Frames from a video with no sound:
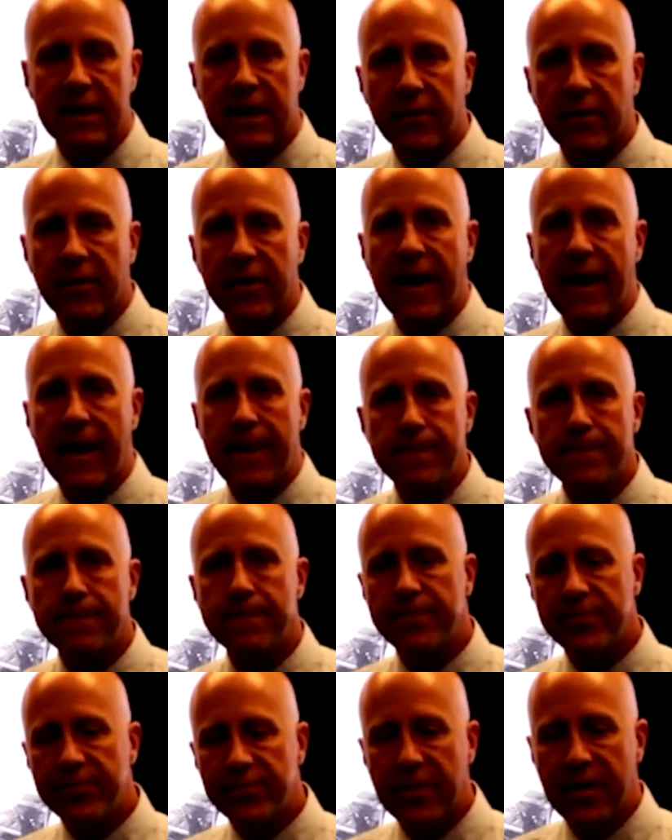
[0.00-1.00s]
Good luck with
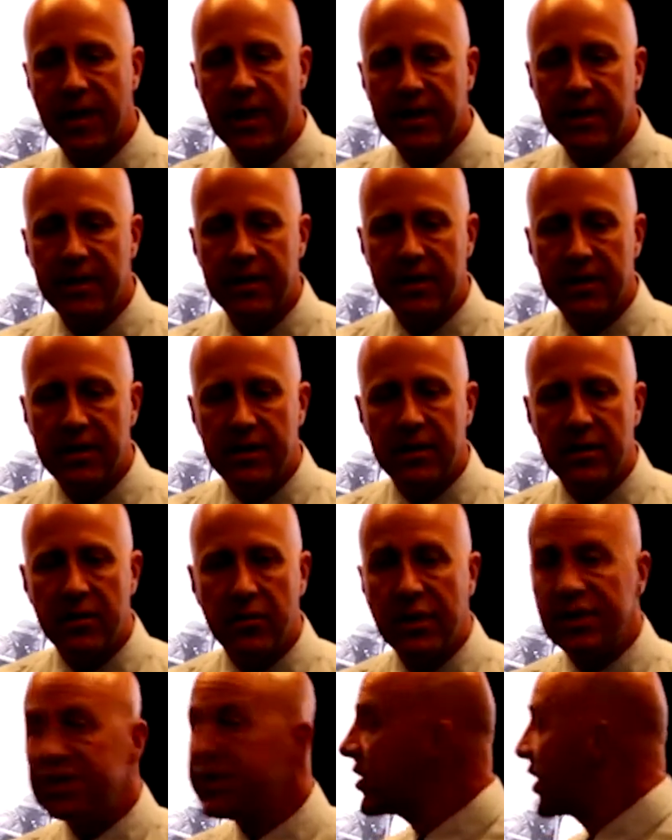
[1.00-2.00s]
that.
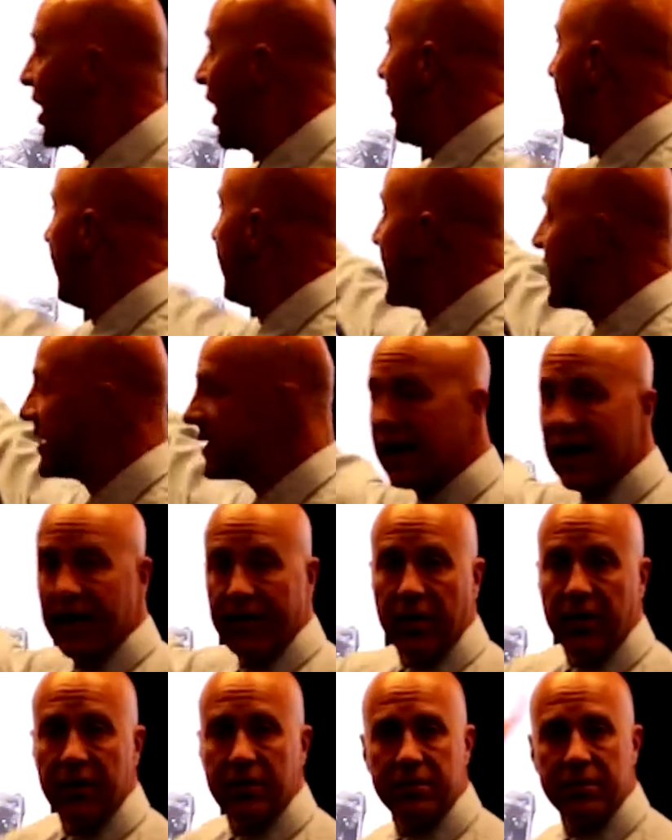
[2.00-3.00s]
Where's your
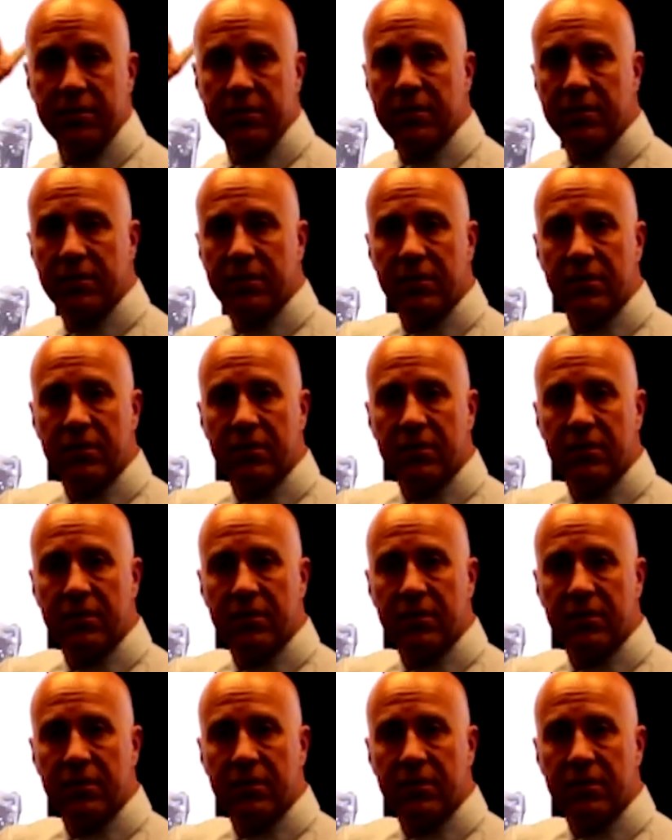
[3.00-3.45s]
confidence level?